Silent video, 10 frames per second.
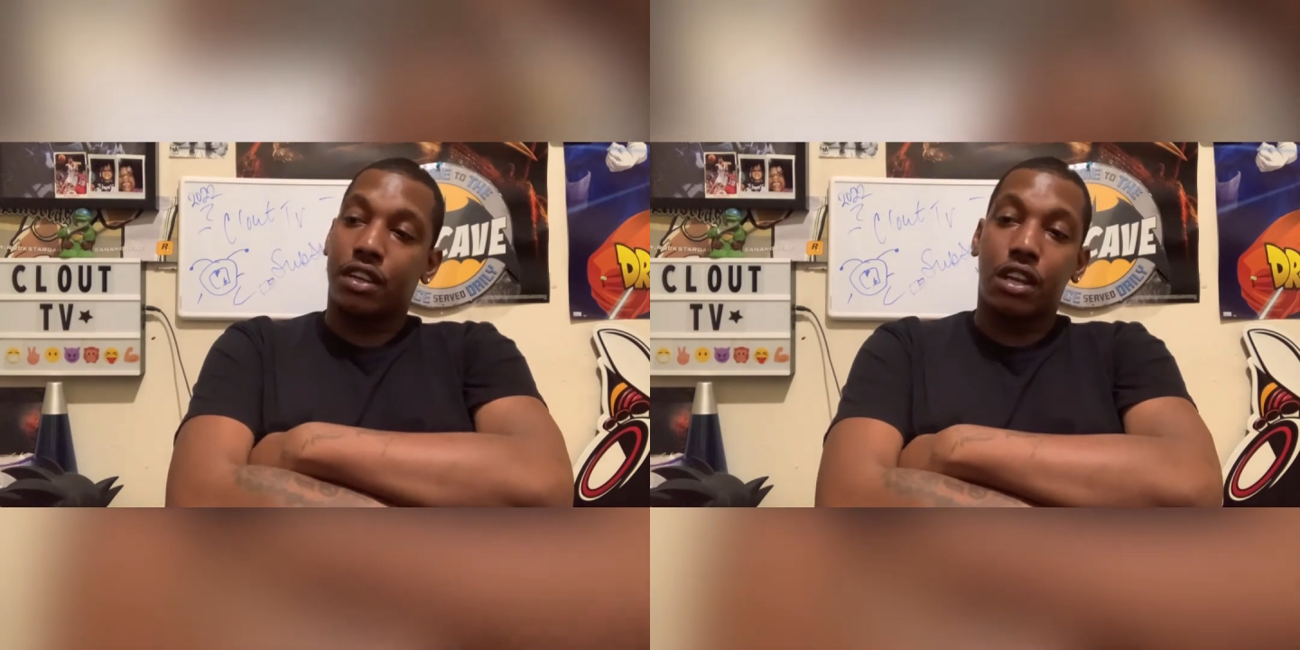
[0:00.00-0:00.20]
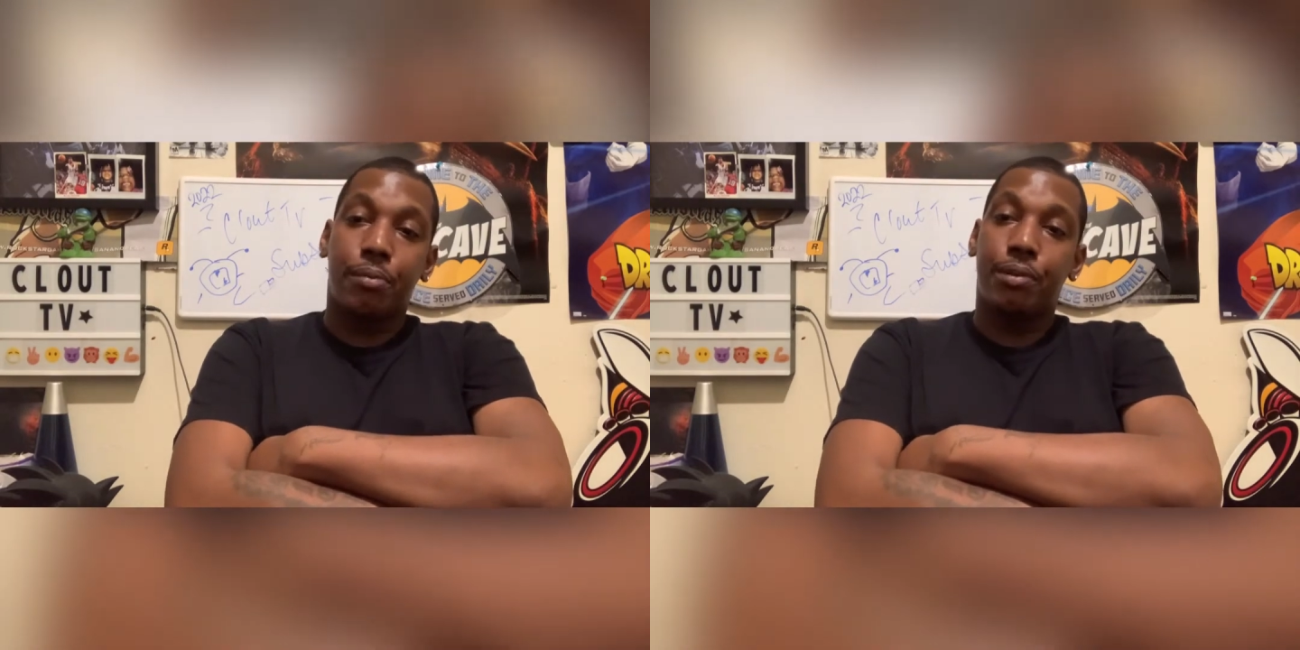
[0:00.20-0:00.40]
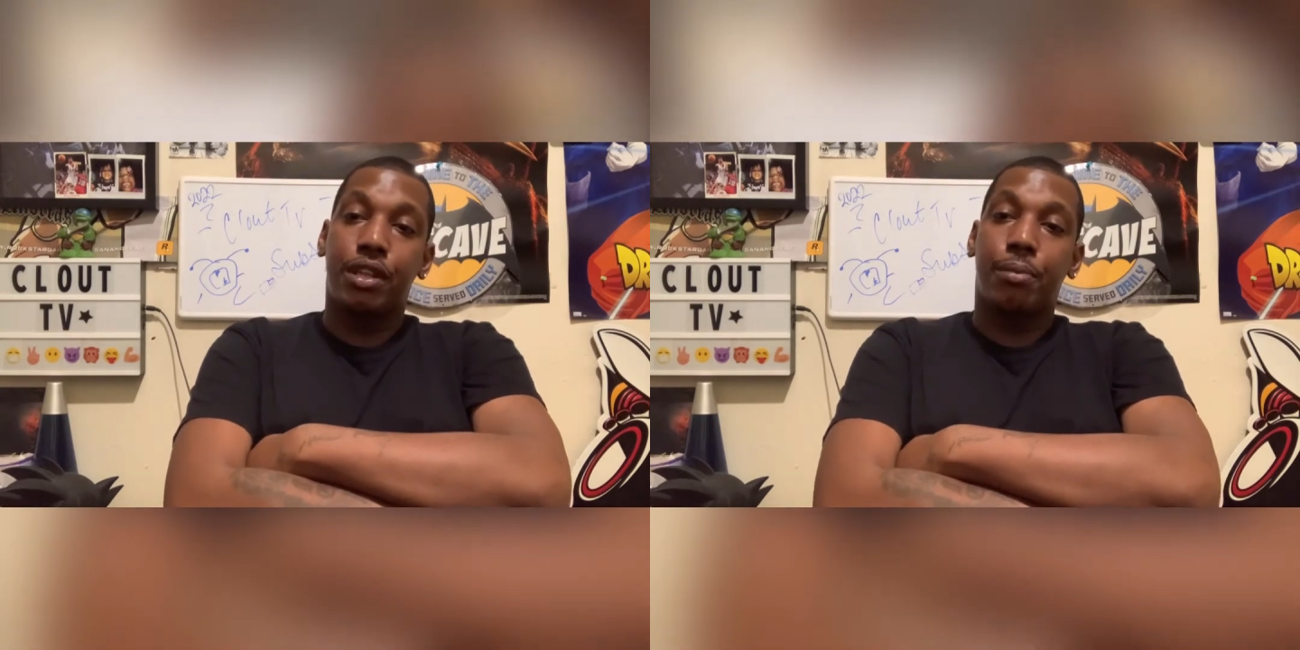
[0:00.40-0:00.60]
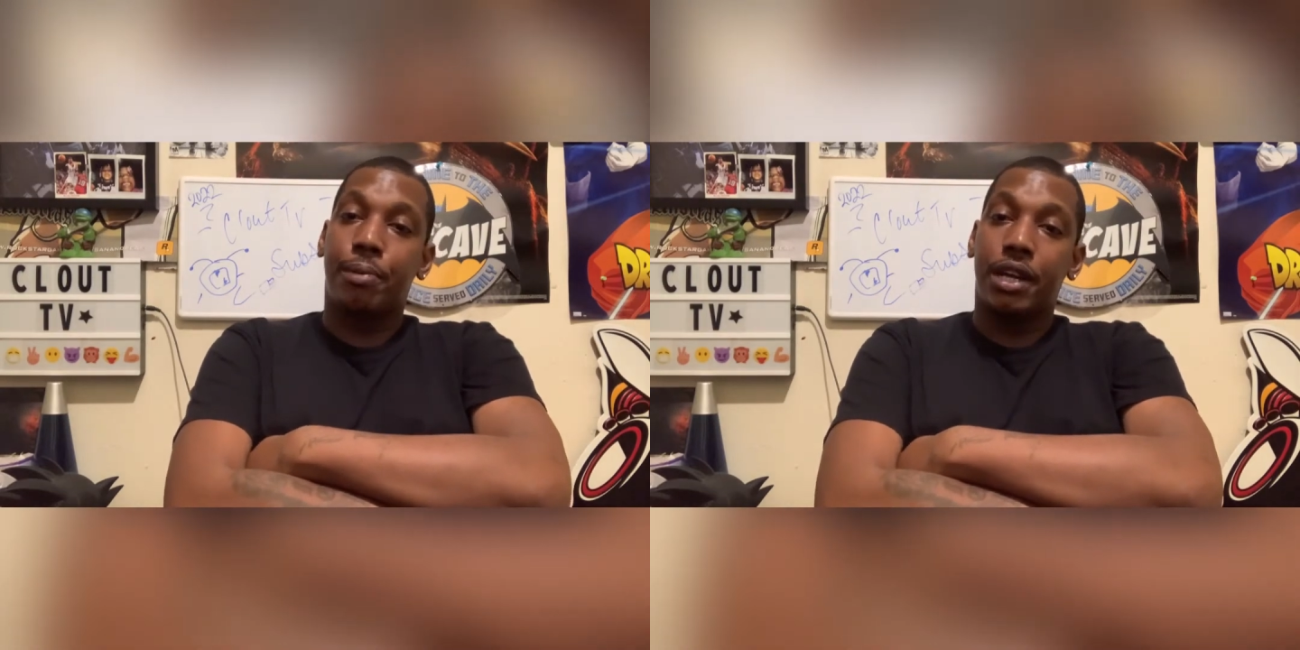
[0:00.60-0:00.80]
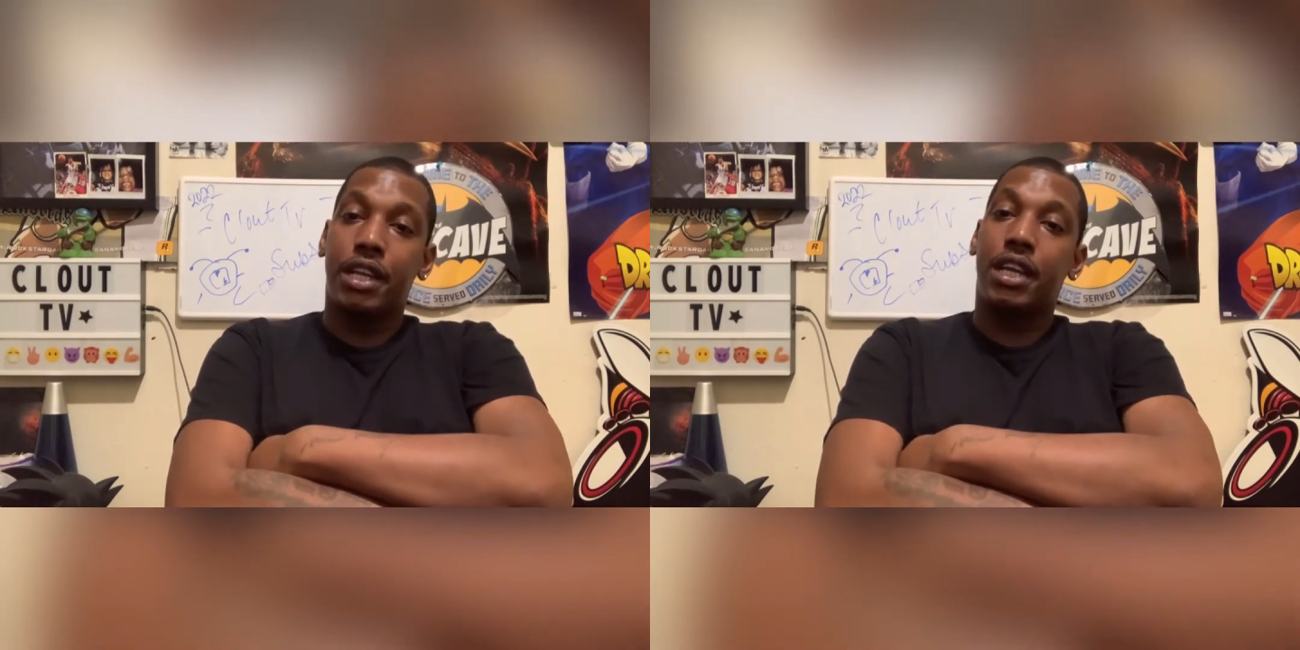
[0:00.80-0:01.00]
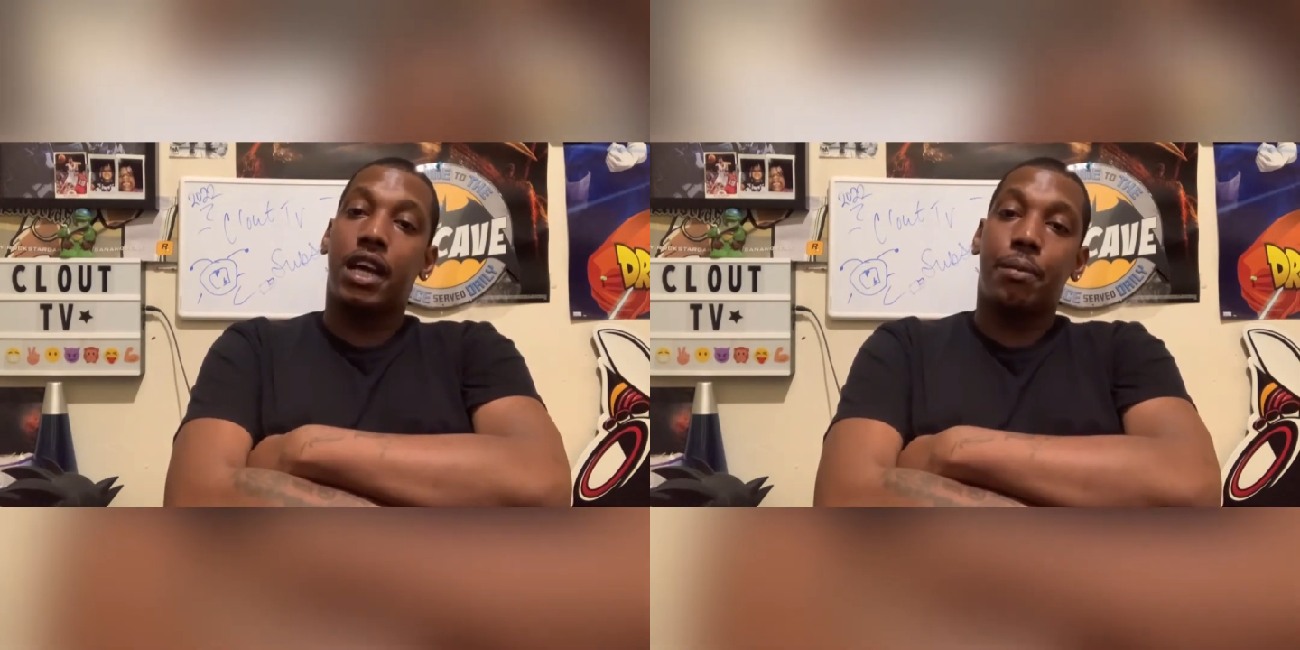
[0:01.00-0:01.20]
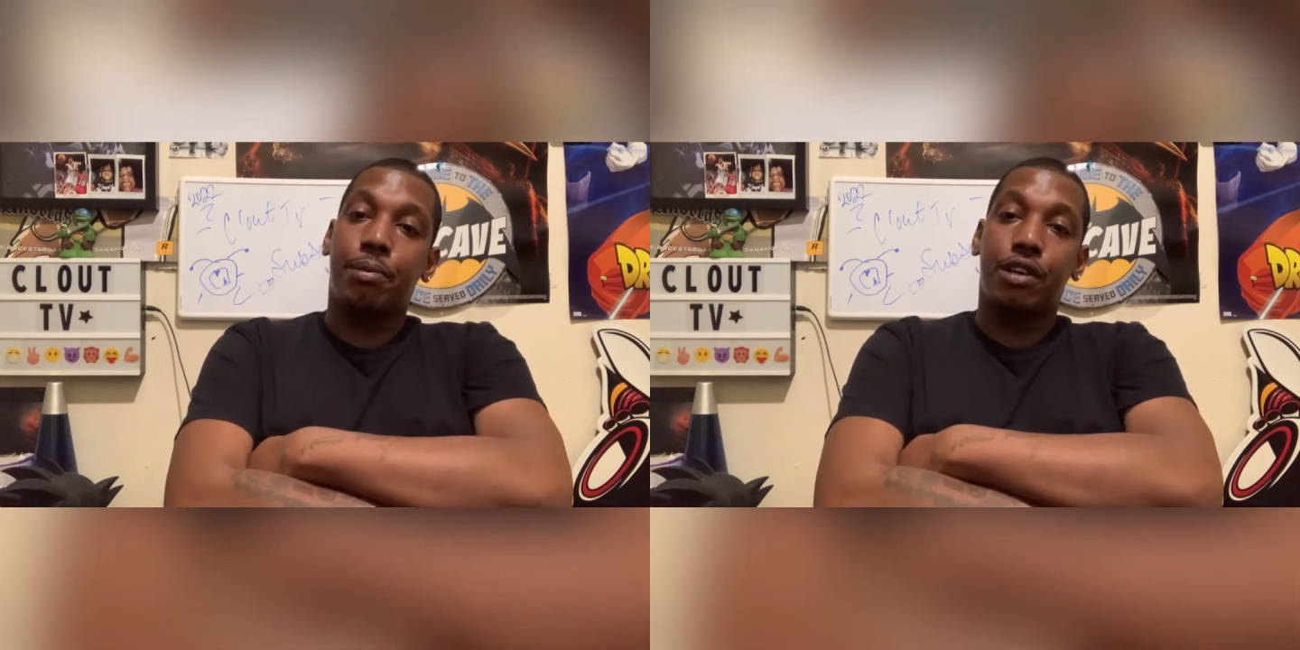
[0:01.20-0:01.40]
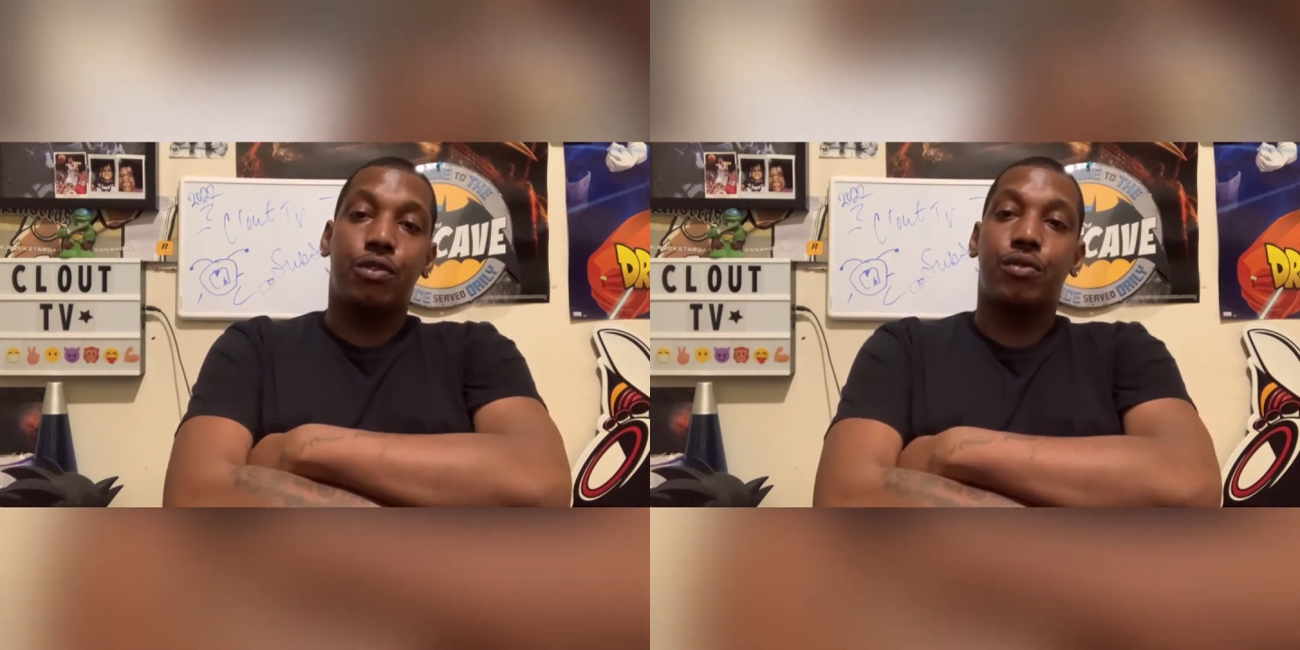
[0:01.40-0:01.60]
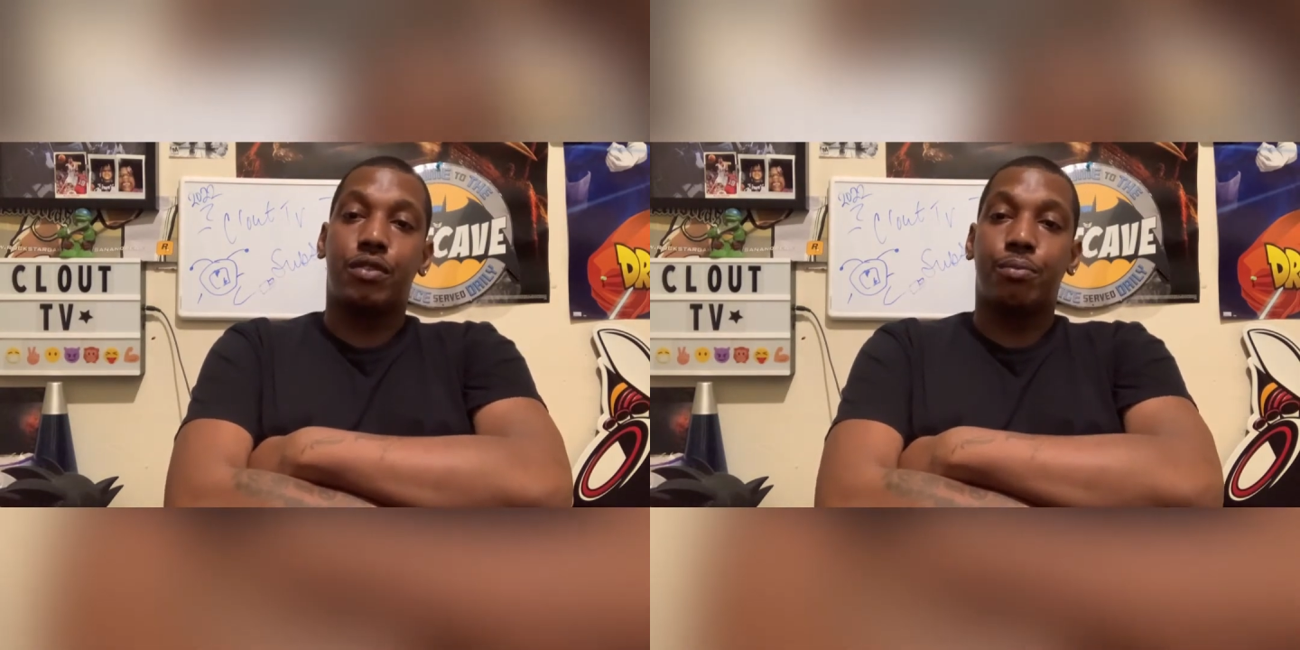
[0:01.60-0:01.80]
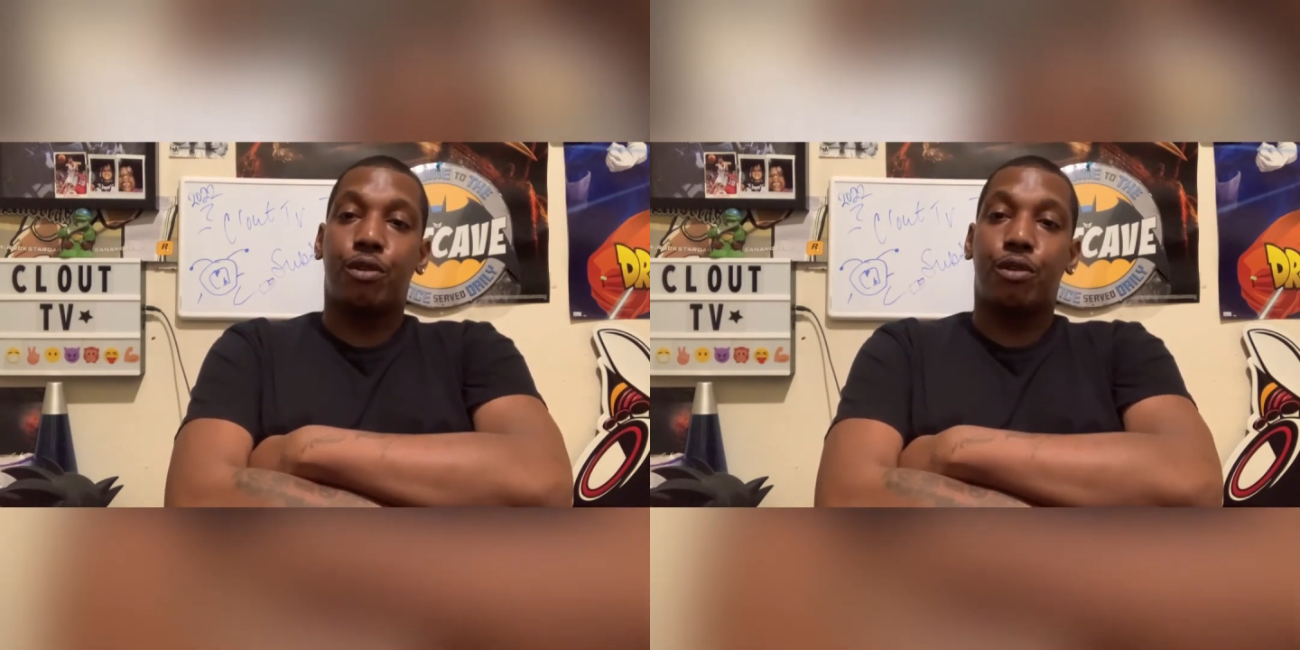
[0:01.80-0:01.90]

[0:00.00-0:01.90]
double your money up or do some